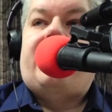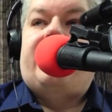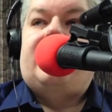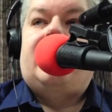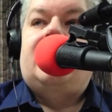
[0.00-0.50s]
Are
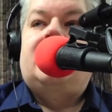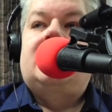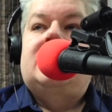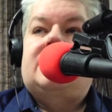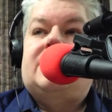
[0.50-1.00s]
you ready?
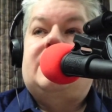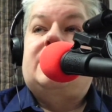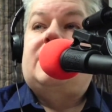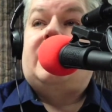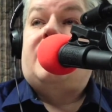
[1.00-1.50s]
Okay.
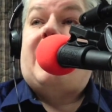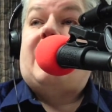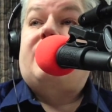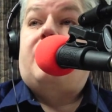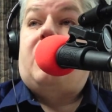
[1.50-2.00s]
Stern like the
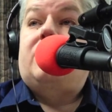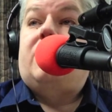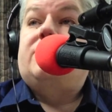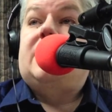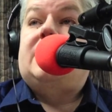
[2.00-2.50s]
back of a boat,
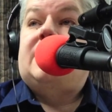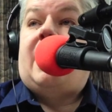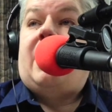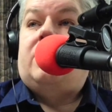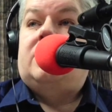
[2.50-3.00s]
no relation to
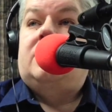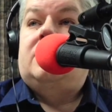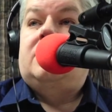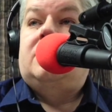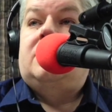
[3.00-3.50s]
Howard.
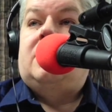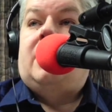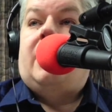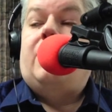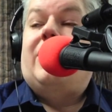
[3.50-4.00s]

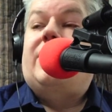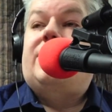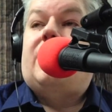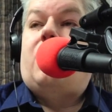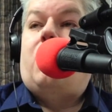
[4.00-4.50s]
and you want to hear
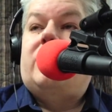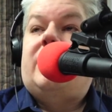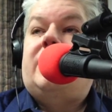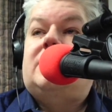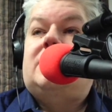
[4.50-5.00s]
the
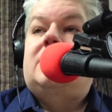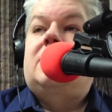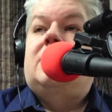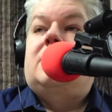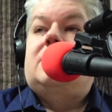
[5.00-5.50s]
corniest,
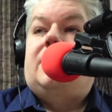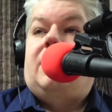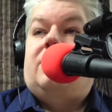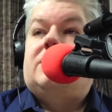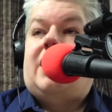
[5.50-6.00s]
you
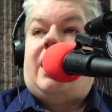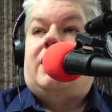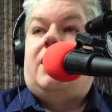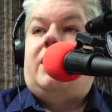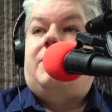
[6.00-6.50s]
know,
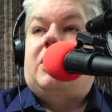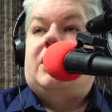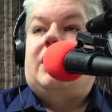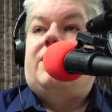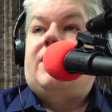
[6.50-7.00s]
tagline
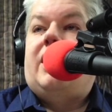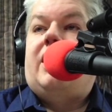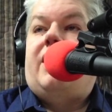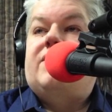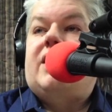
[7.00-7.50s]
marketing thing
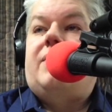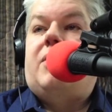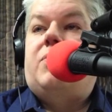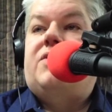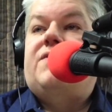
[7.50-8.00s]
I ever came
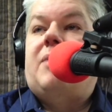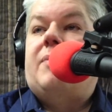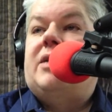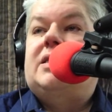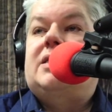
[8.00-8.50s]
up with for my
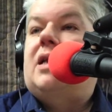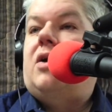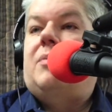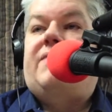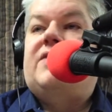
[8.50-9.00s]
business that
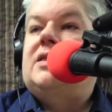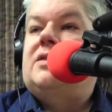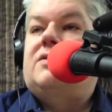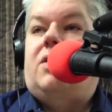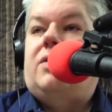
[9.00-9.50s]
all my friends
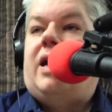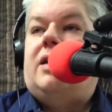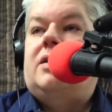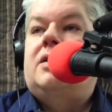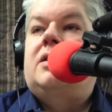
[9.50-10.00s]
groan
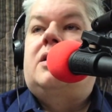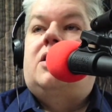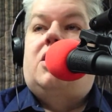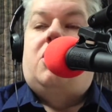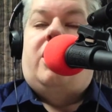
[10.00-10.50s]
at?
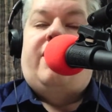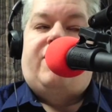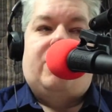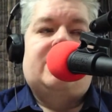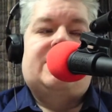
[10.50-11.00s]
If
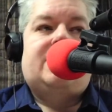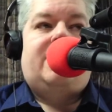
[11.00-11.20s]
your sh-